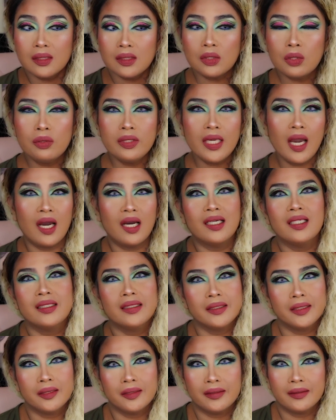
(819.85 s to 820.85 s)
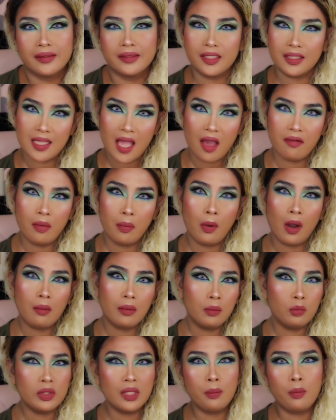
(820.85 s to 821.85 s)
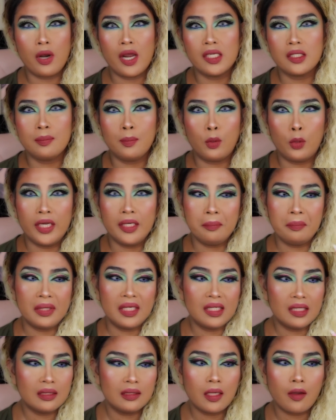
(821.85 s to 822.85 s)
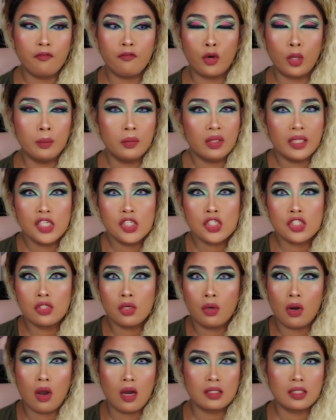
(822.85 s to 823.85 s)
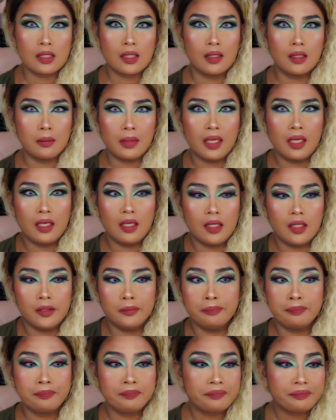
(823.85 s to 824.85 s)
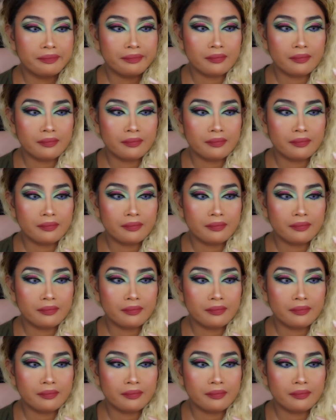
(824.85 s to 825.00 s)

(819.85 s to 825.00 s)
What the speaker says: So yeah, just have a problem with the price point, but the formulation are awesome and